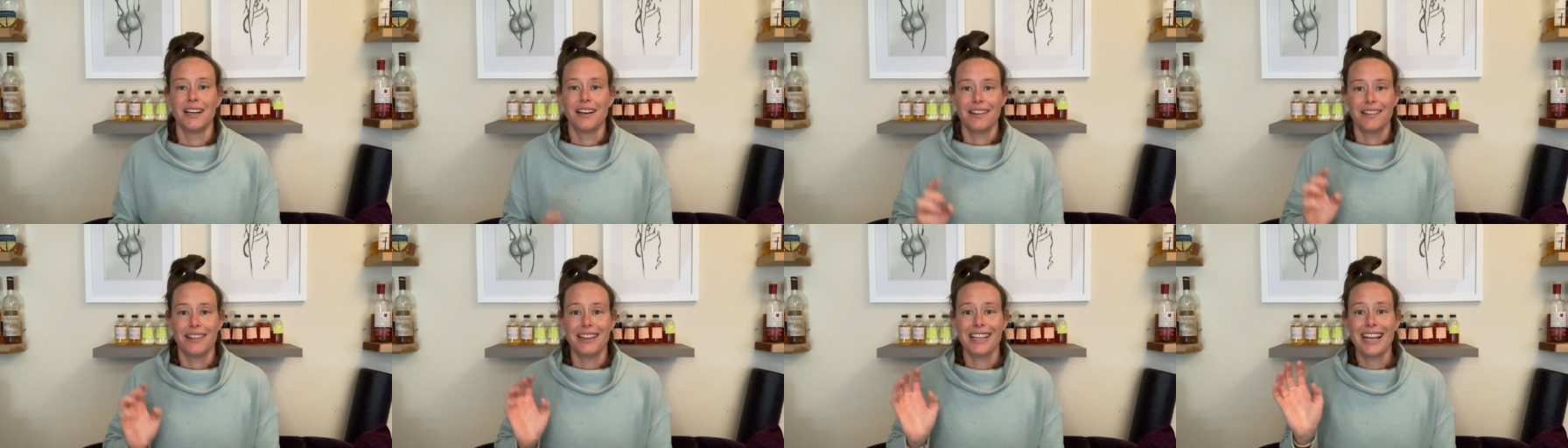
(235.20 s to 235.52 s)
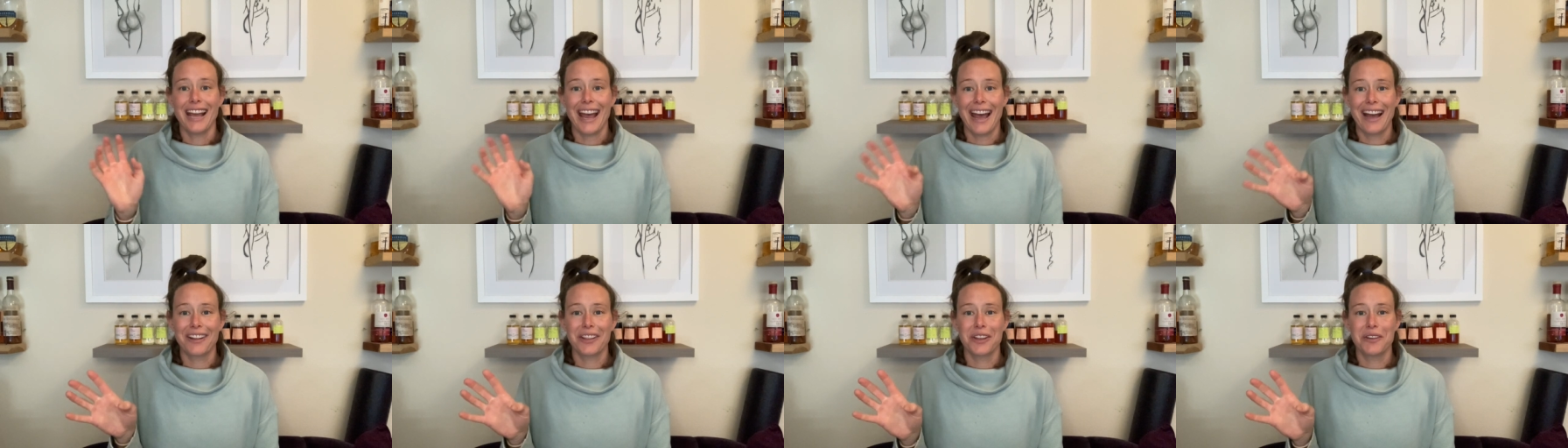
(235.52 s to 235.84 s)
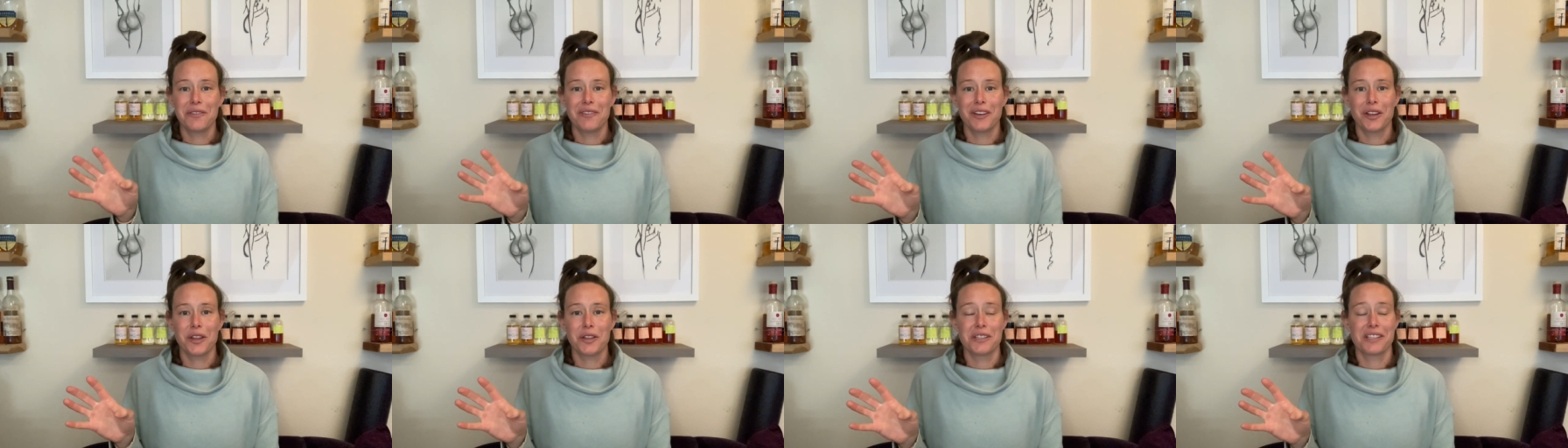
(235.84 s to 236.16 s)
The
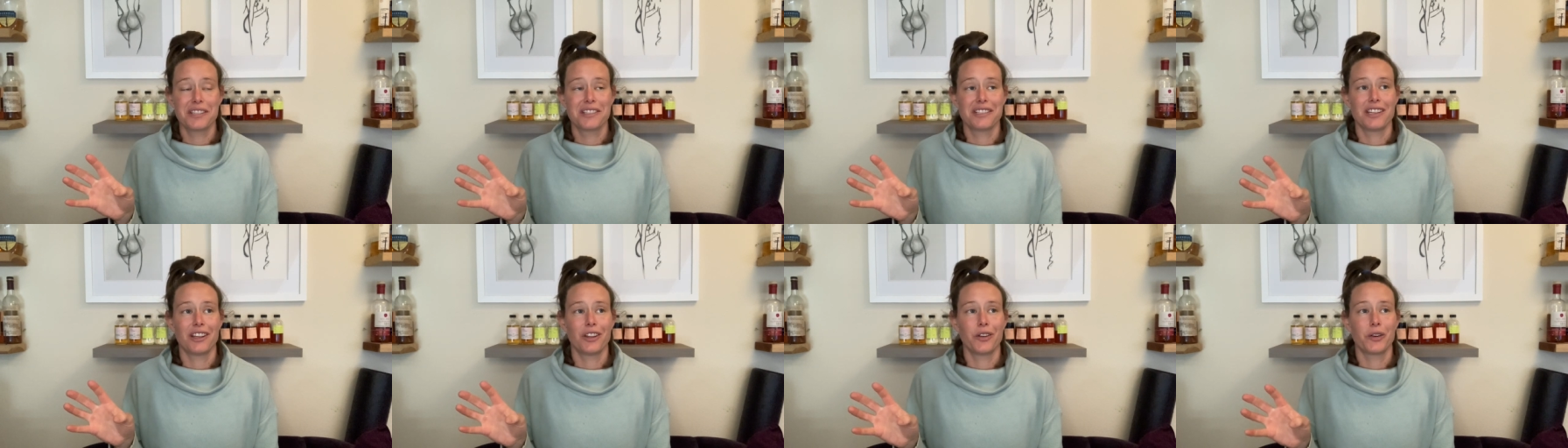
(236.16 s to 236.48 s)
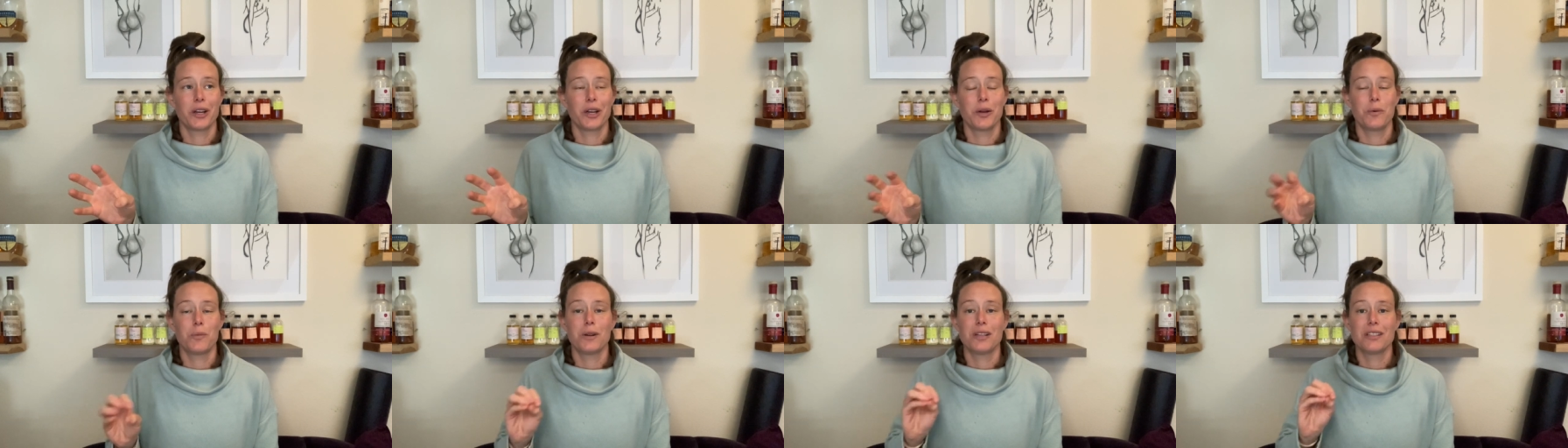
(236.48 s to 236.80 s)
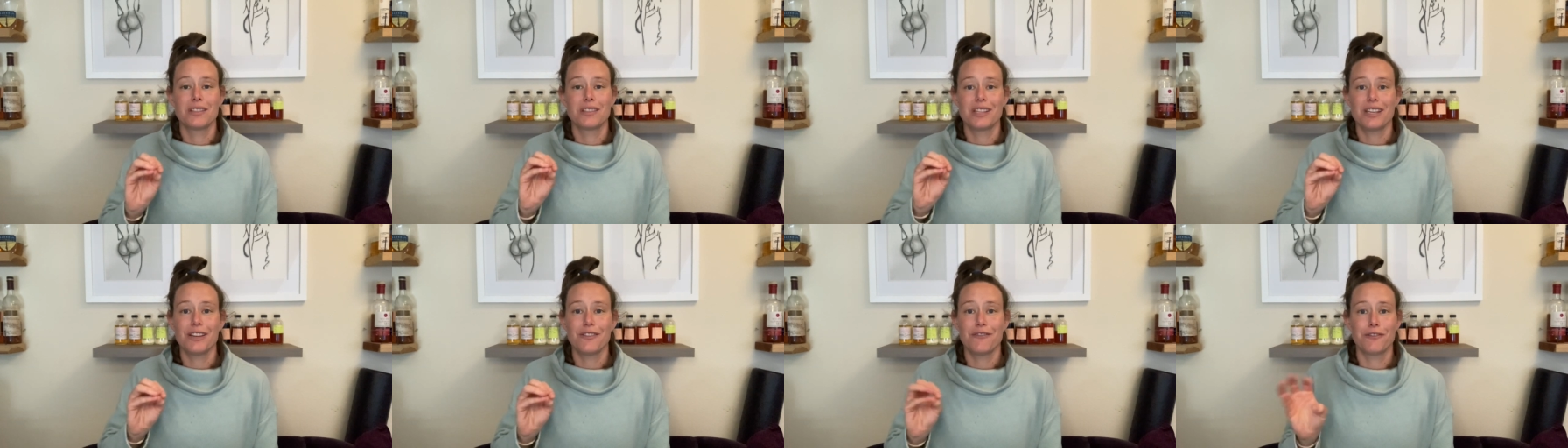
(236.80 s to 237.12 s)
Echlinville Distillery
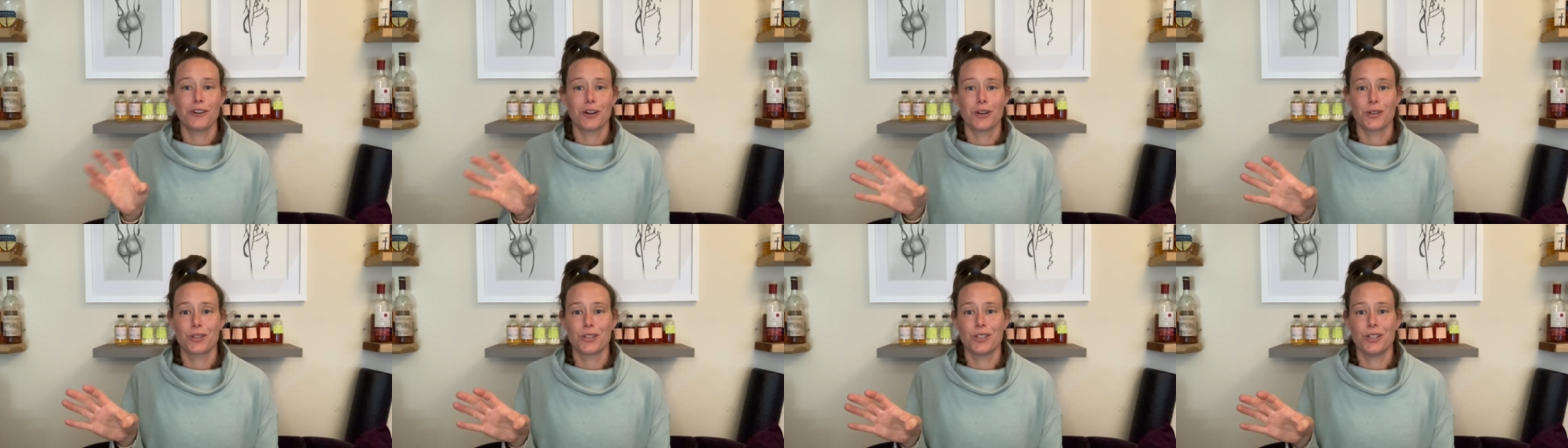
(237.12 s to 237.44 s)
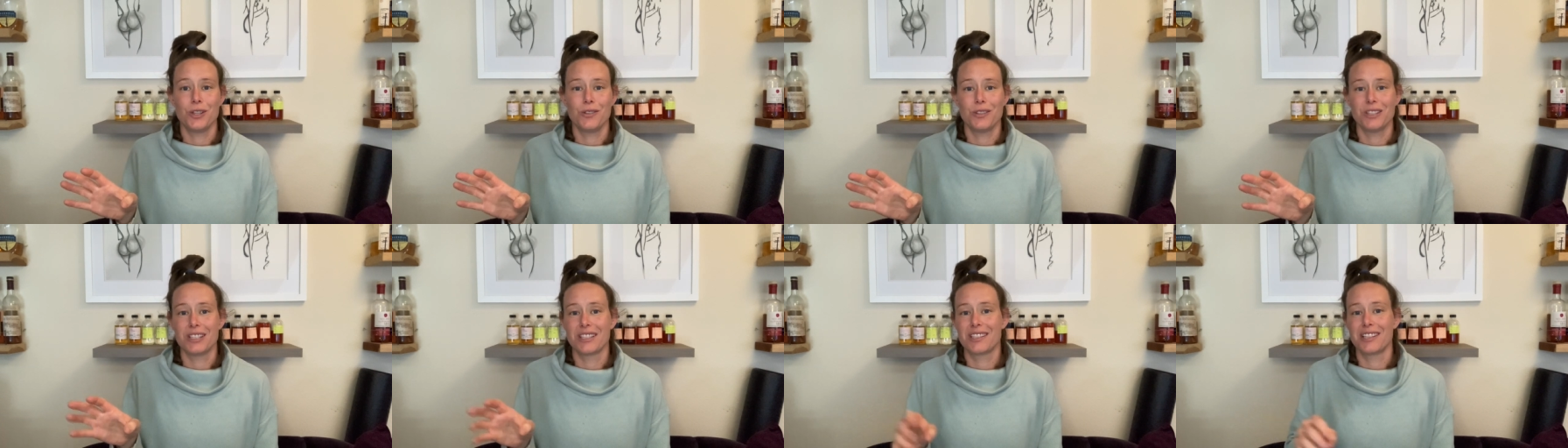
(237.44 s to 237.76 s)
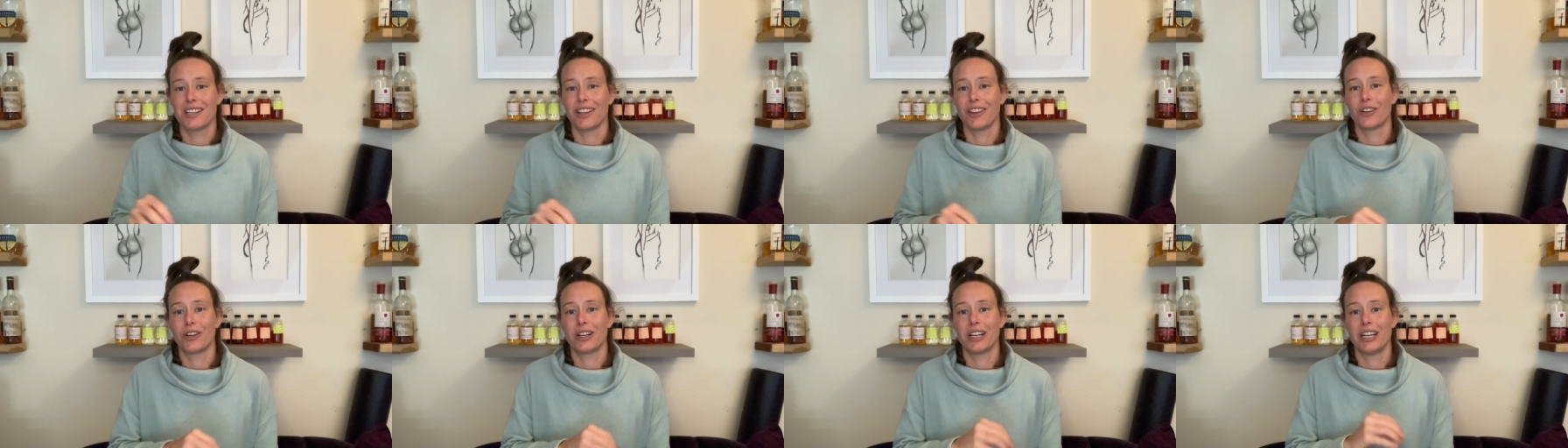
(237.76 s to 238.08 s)
was the first new
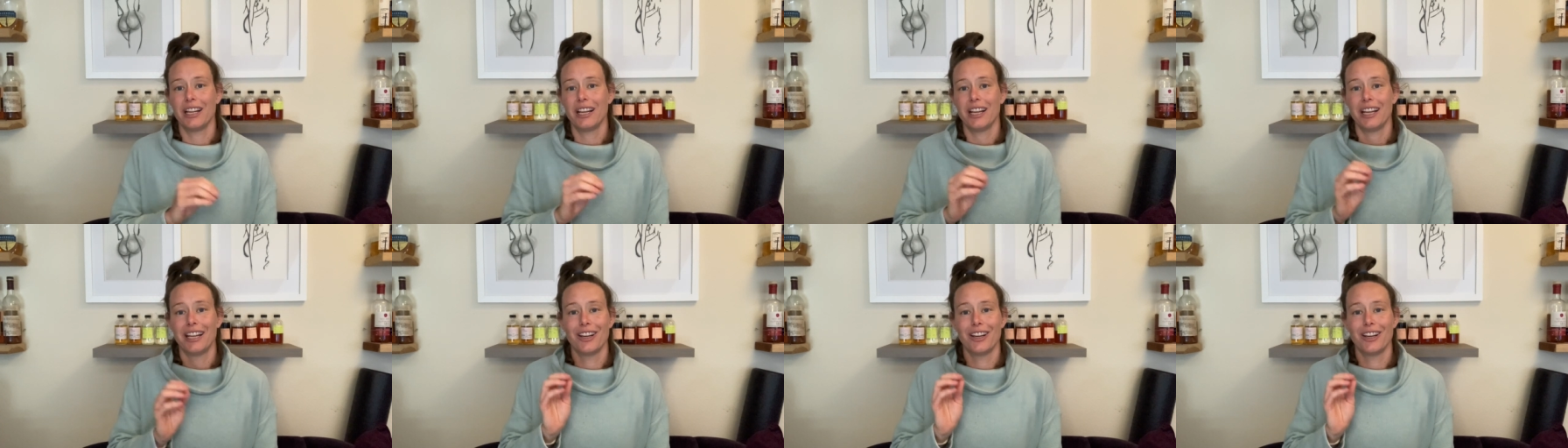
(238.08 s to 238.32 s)
distillery